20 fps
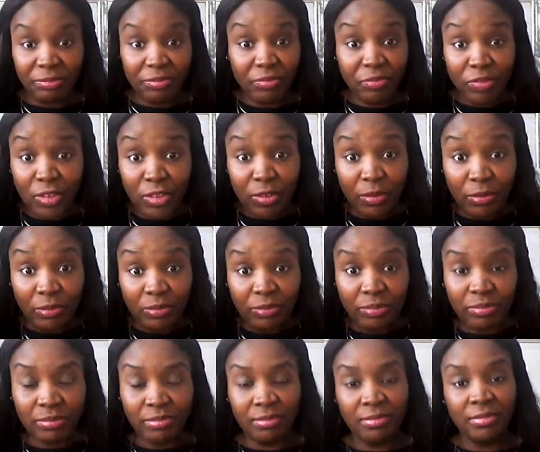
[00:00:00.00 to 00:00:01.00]
full.
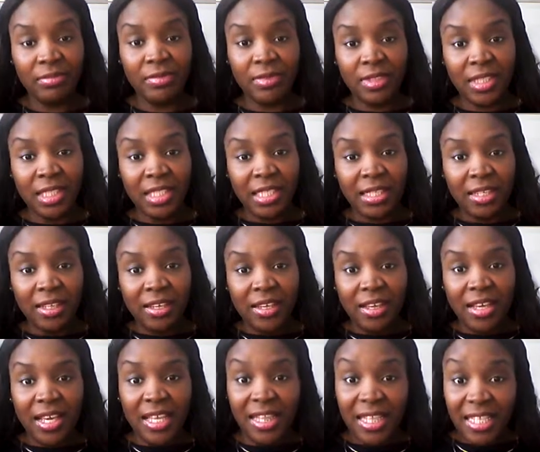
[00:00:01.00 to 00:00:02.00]

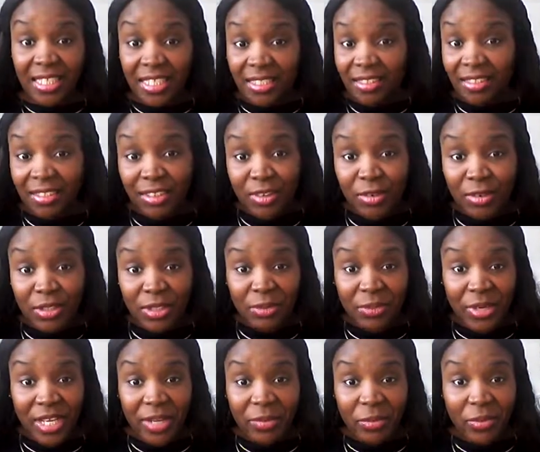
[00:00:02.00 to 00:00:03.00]
And that's the only
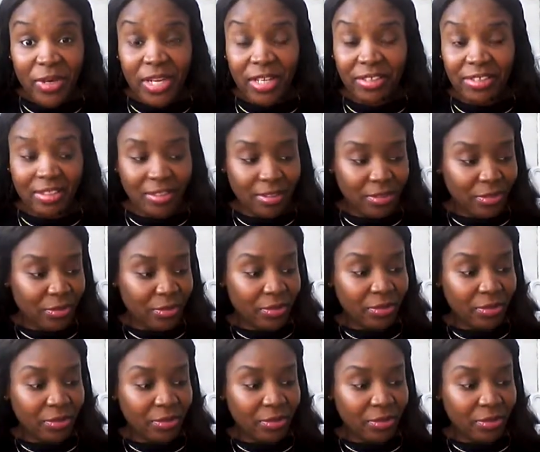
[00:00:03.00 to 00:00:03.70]
way it works.